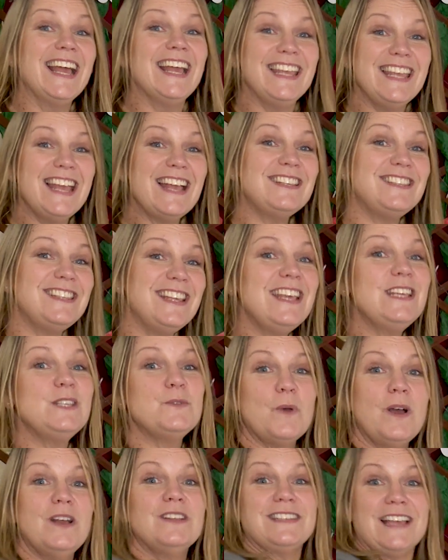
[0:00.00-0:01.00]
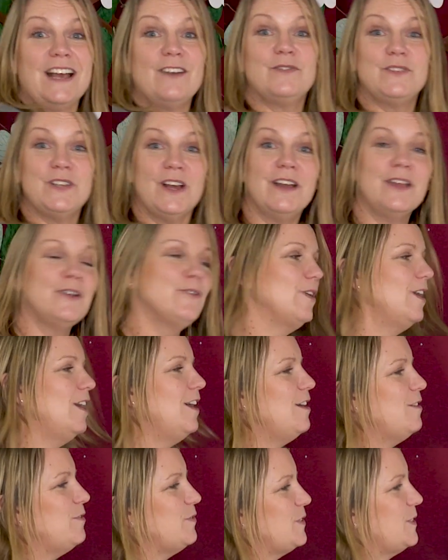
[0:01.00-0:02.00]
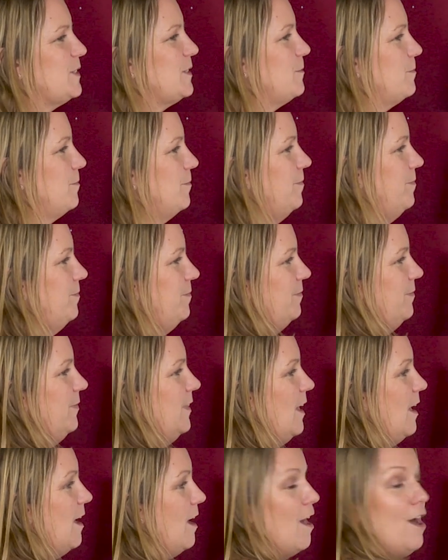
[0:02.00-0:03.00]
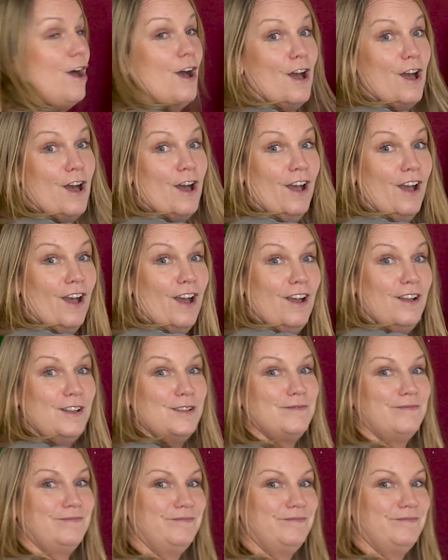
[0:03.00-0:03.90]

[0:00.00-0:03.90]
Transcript: Yes, these words have digraphs. R,